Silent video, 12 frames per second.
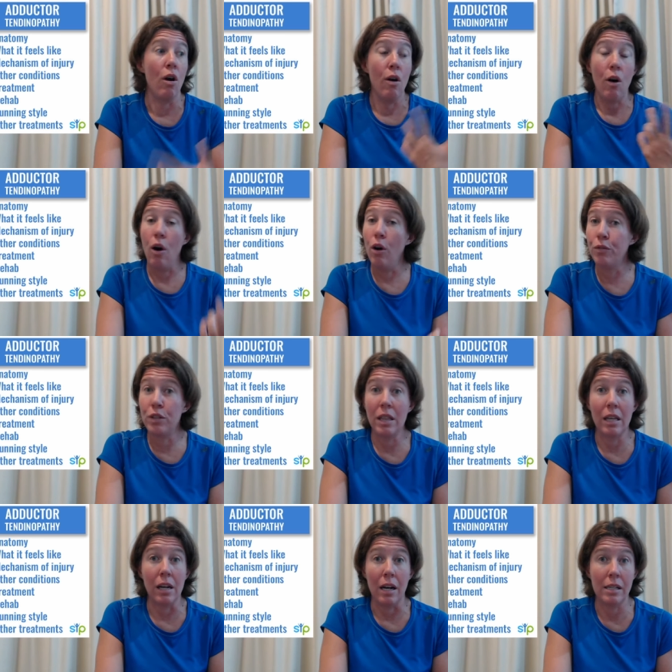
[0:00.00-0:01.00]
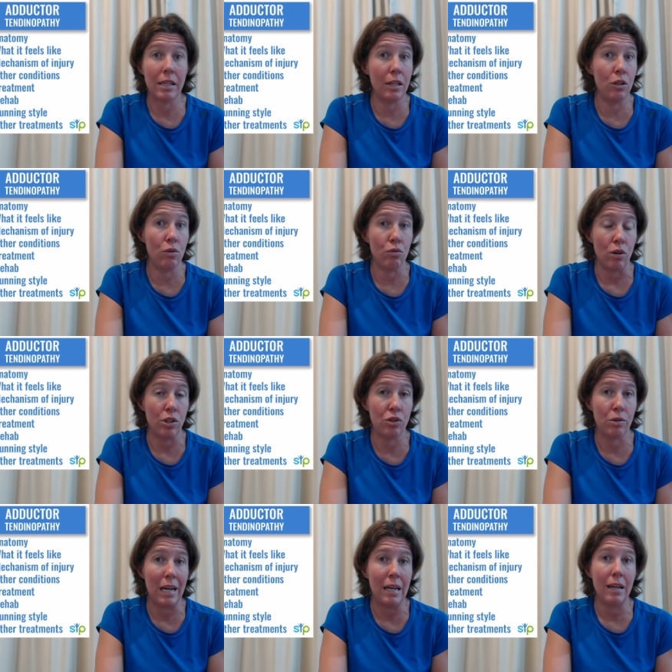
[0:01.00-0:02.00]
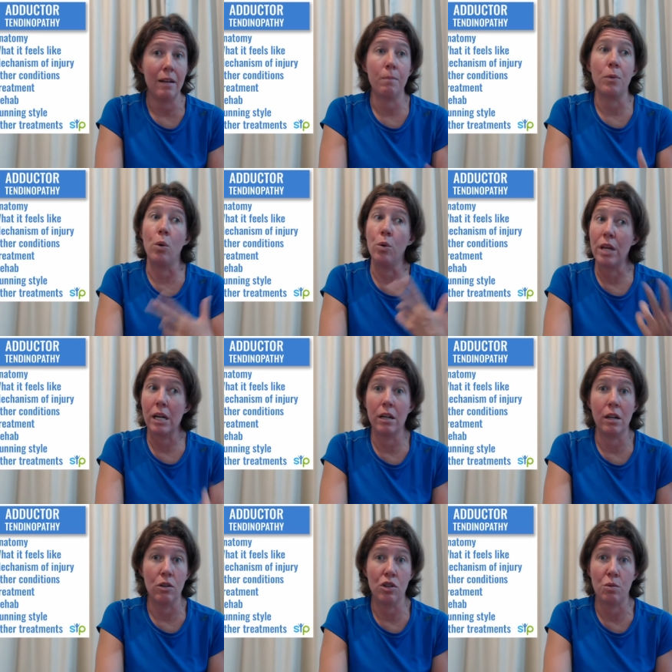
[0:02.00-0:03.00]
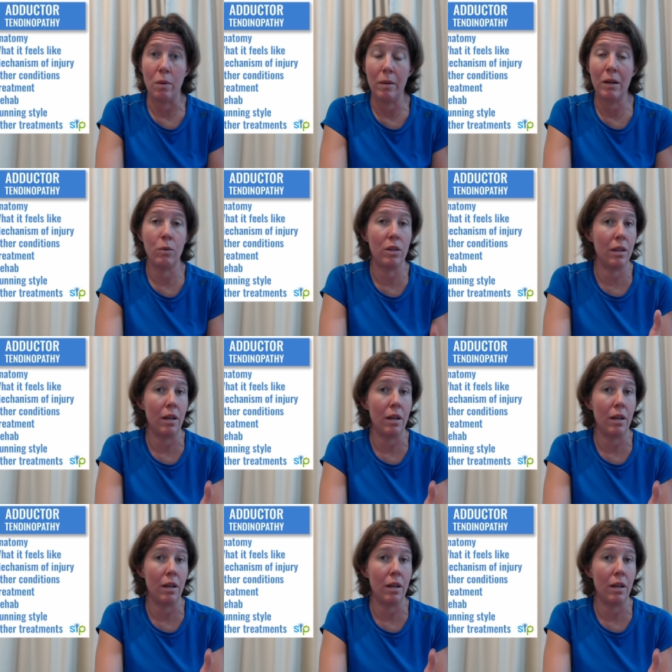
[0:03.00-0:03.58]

Often the guys can do cross training, or they can go swimming with,